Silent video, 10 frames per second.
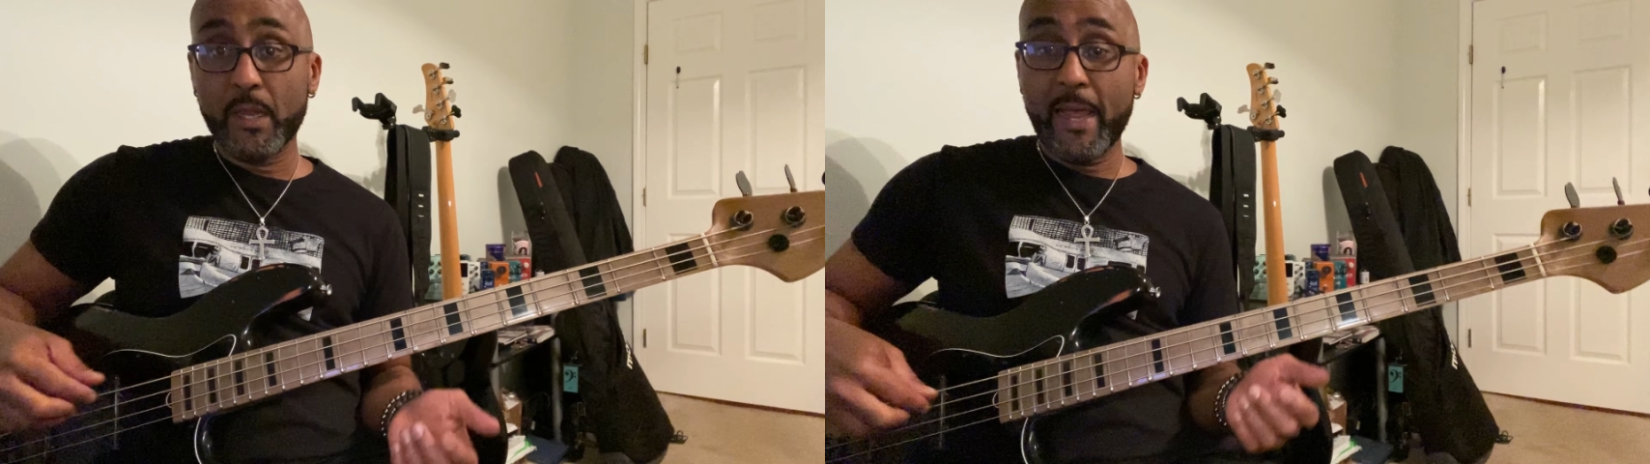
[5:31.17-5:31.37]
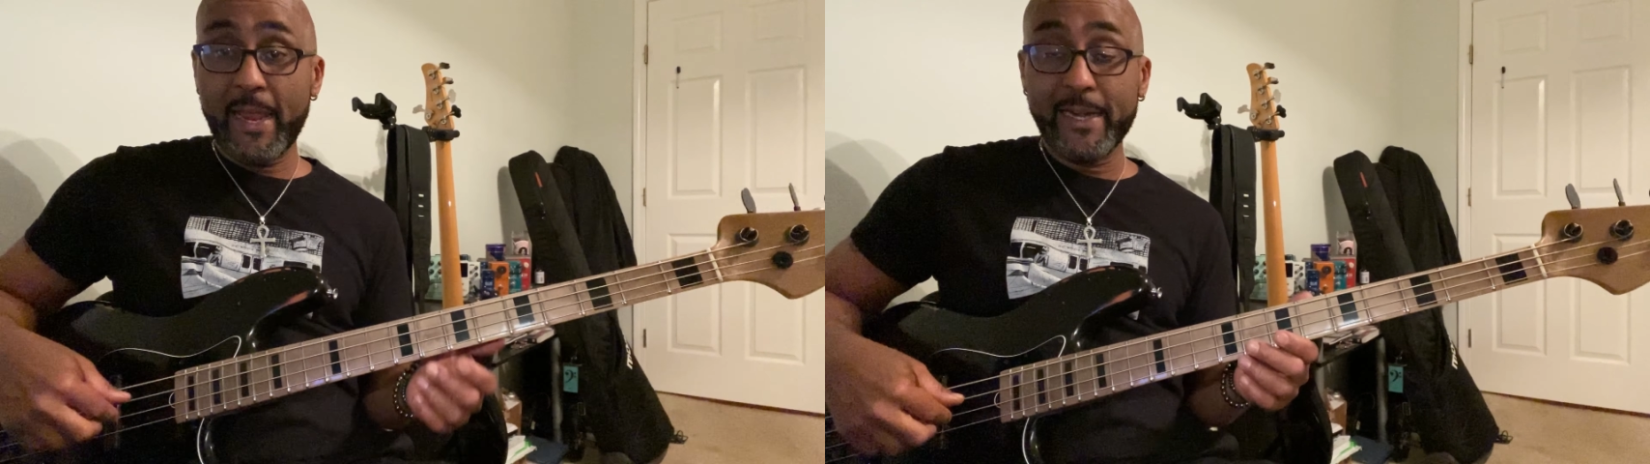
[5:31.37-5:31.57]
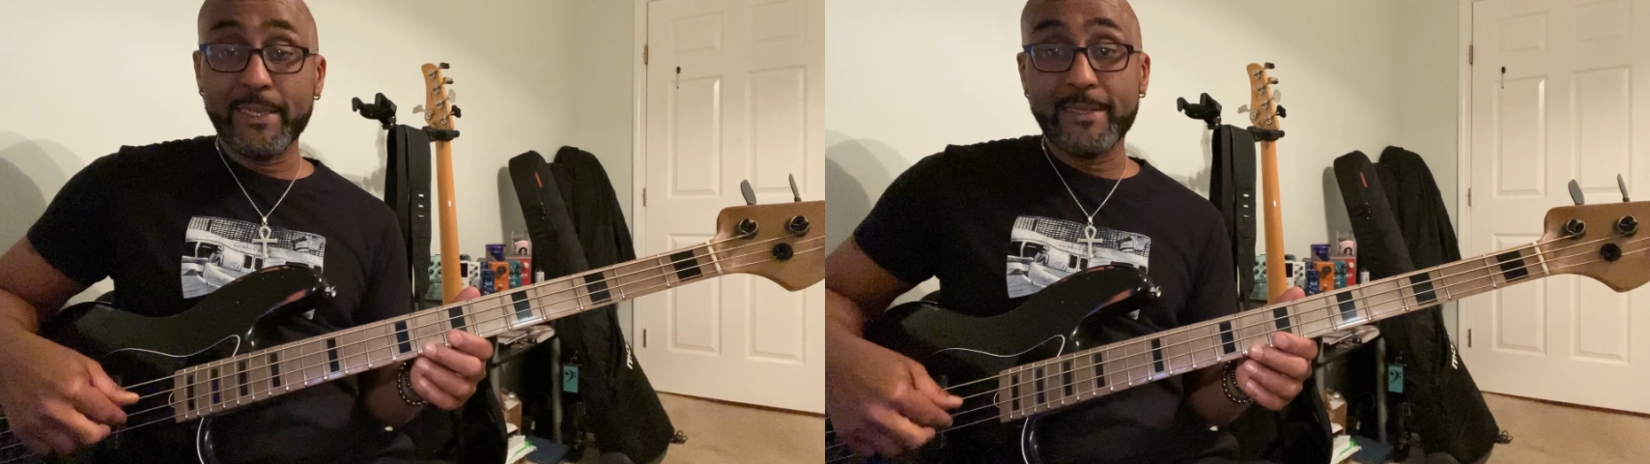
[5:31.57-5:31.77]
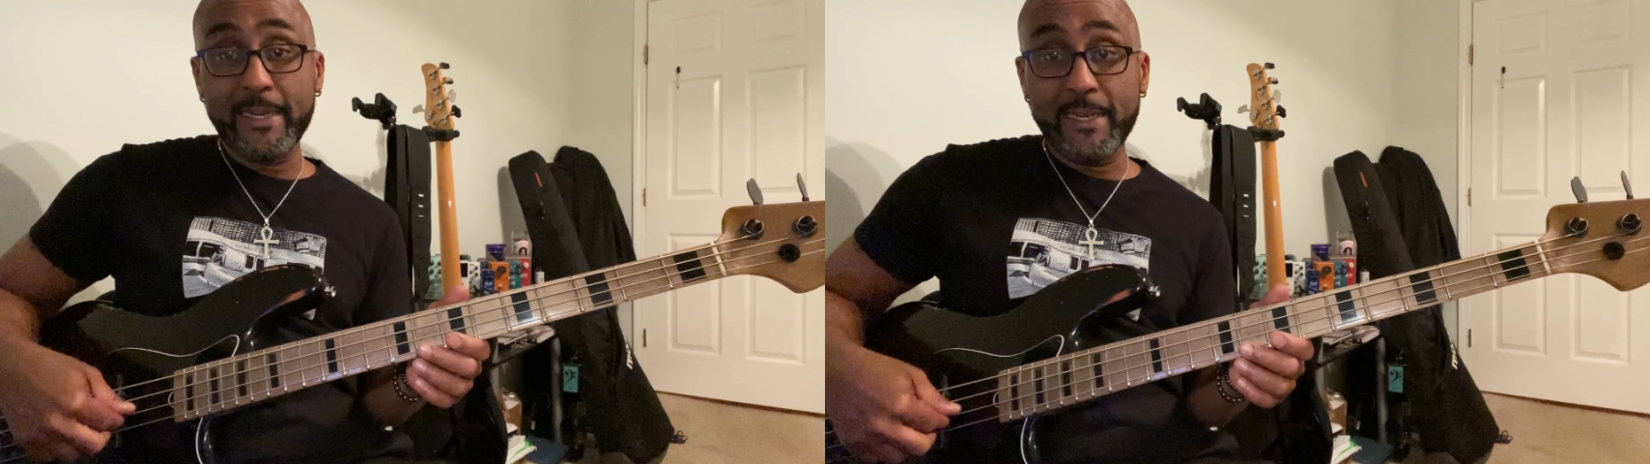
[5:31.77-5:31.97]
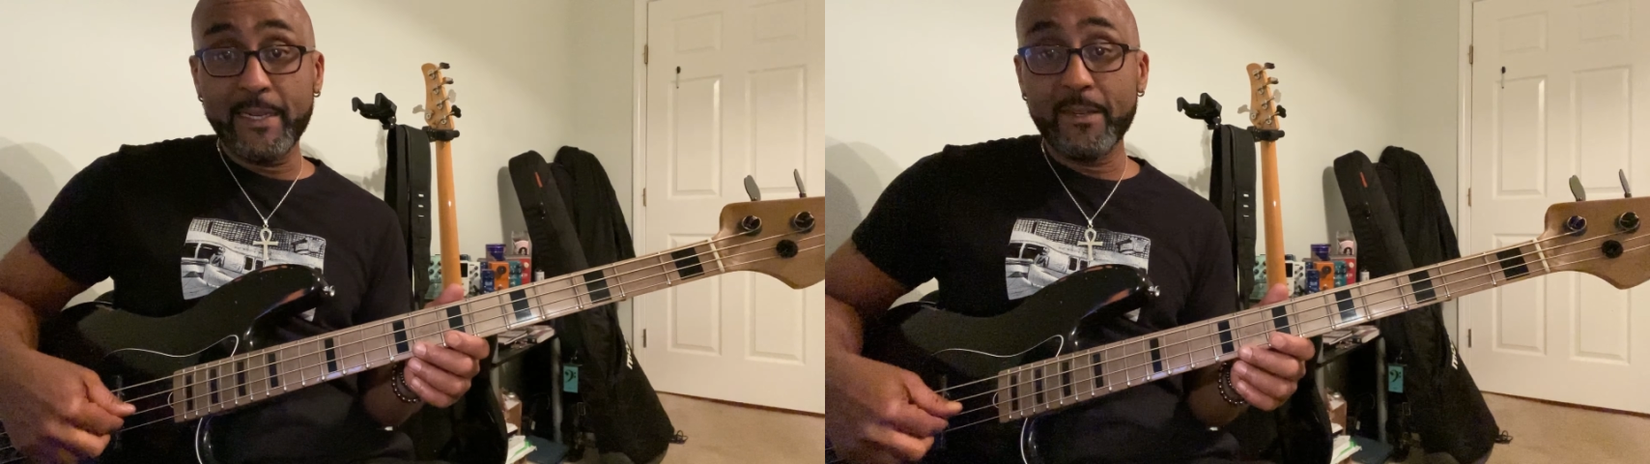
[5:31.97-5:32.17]
to
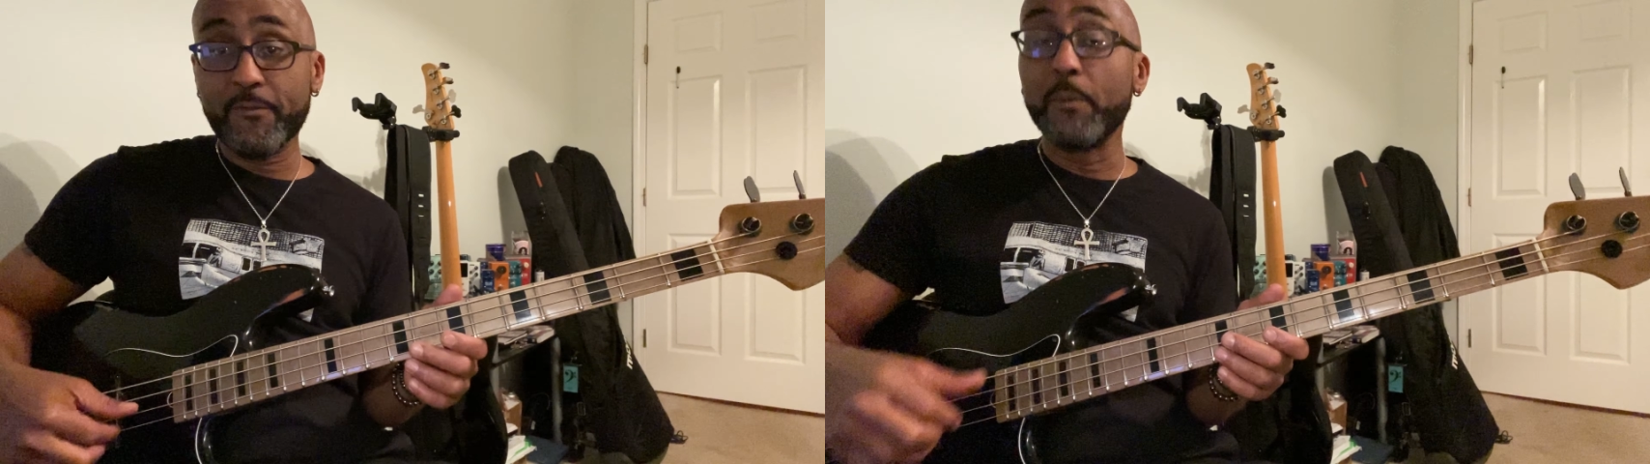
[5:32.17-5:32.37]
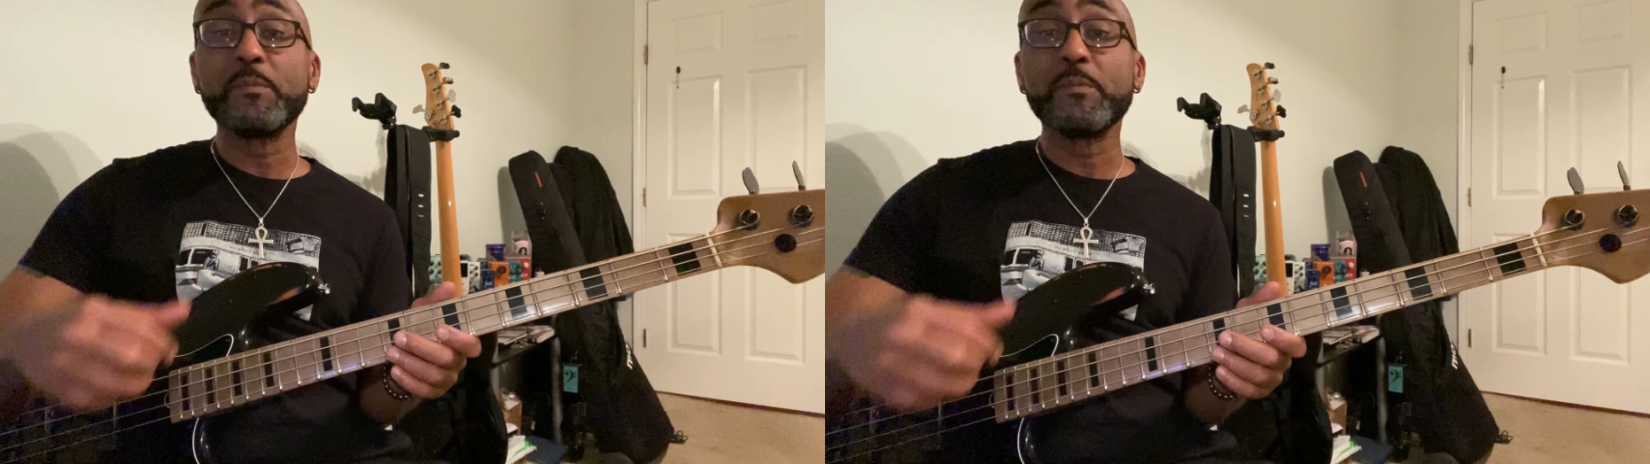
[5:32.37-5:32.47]
D, from